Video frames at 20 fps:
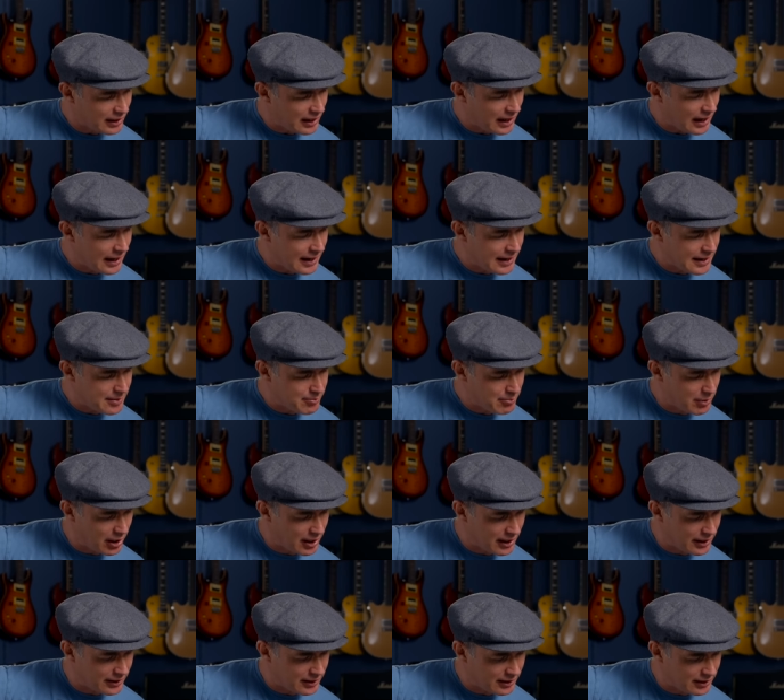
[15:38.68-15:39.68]
A
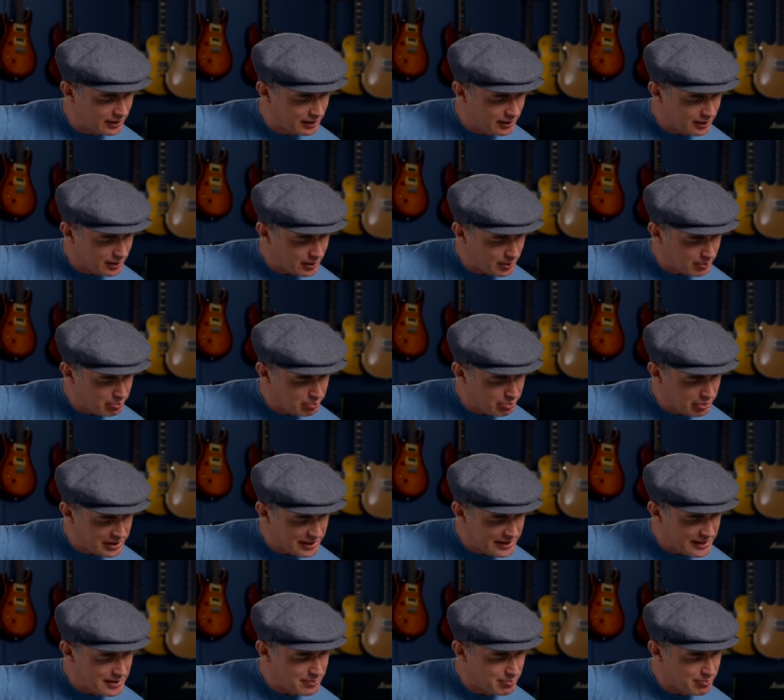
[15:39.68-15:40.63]
minor, B